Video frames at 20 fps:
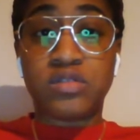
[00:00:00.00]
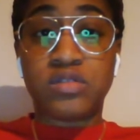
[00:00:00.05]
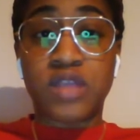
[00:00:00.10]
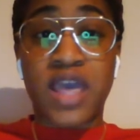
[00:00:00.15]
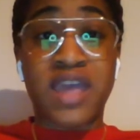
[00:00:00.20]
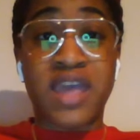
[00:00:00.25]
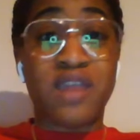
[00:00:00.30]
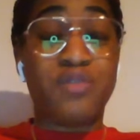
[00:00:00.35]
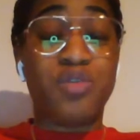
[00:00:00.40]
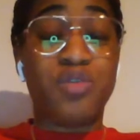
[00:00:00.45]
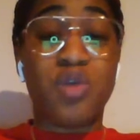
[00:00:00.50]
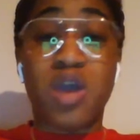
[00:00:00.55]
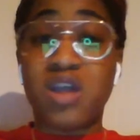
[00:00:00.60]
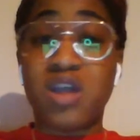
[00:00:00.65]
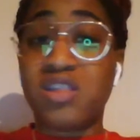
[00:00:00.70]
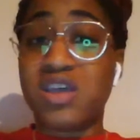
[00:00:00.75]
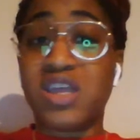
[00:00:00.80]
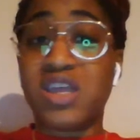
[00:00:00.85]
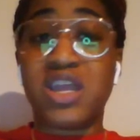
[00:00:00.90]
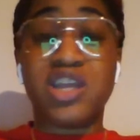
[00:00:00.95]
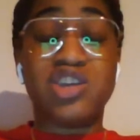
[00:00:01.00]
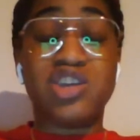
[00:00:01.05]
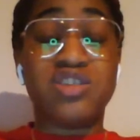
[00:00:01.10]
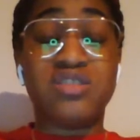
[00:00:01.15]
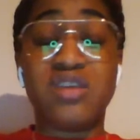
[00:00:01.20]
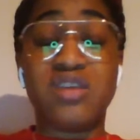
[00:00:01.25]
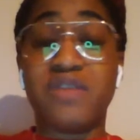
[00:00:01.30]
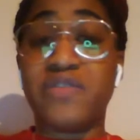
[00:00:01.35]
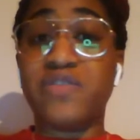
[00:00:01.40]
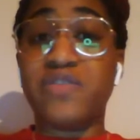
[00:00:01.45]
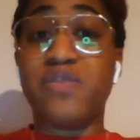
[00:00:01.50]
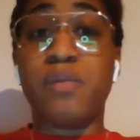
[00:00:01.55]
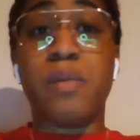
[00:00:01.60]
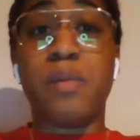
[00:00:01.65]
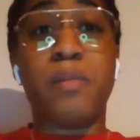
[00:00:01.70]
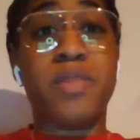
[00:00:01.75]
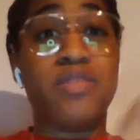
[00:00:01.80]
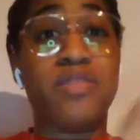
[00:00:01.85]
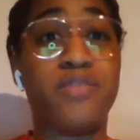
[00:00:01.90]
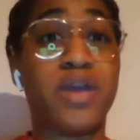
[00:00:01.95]
And if you are looking at yourself, it's from a
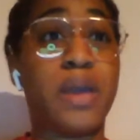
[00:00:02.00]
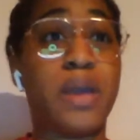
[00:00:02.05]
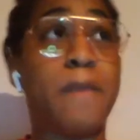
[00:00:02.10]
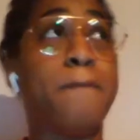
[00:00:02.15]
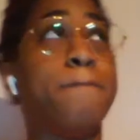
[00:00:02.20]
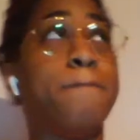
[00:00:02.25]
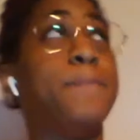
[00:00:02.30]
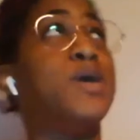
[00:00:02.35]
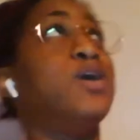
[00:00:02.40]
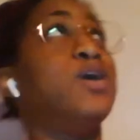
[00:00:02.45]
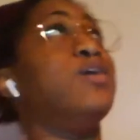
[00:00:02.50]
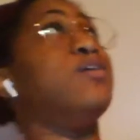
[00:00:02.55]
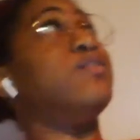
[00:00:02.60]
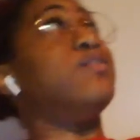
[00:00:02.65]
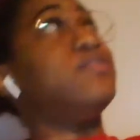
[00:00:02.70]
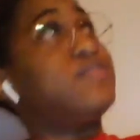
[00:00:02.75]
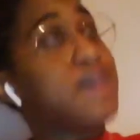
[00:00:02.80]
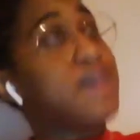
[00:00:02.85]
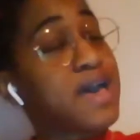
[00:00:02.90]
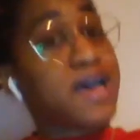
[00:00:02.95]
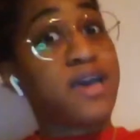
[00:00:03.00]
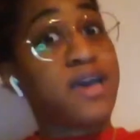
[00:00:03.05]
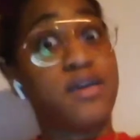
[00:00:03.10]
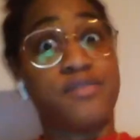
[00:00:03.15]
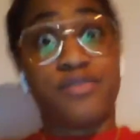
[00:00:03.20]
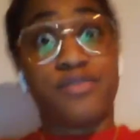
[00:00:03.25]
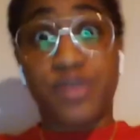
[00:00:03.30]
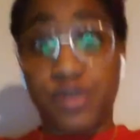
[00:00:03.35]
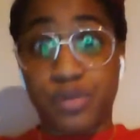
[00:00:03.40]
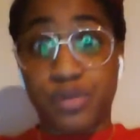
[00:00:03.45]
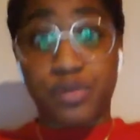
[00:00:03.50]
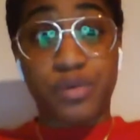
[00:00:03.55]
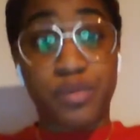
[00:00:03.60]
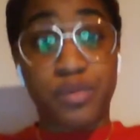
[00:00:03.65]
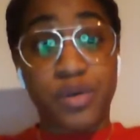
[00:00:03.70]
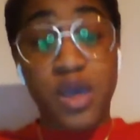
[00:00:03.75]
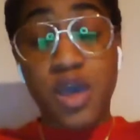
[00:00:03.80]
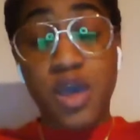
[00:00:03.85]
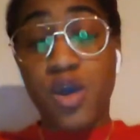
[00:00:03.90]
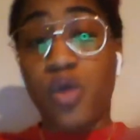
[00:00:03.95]
motherfucking bird's eye view,
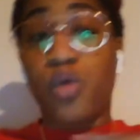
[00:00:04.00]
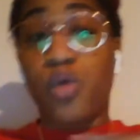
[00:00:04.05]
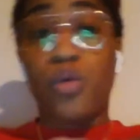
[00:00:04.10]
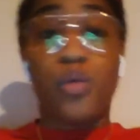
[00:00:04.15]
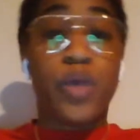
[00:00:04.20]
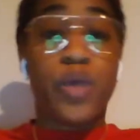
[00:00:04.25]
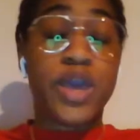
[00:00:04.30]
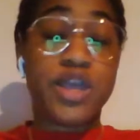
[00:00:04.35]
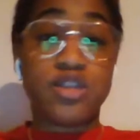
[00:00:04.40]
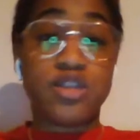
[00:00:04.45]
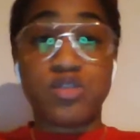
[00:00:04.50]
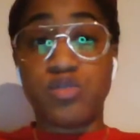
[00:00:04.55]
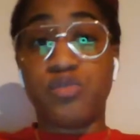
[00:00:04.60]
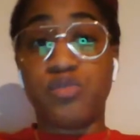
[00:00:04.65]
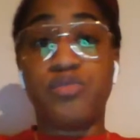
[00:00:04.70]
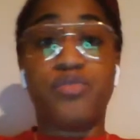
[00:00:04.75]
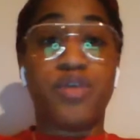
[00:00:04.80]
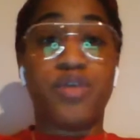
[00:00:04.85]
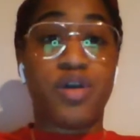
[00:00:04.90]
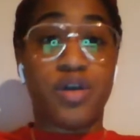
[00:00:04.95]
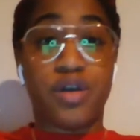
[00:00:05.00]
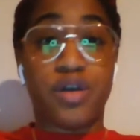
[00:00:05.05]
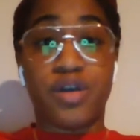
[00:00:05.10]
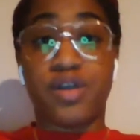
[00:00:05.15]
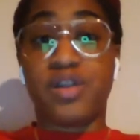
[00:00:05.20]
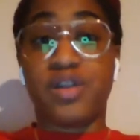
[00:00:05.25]
way too far.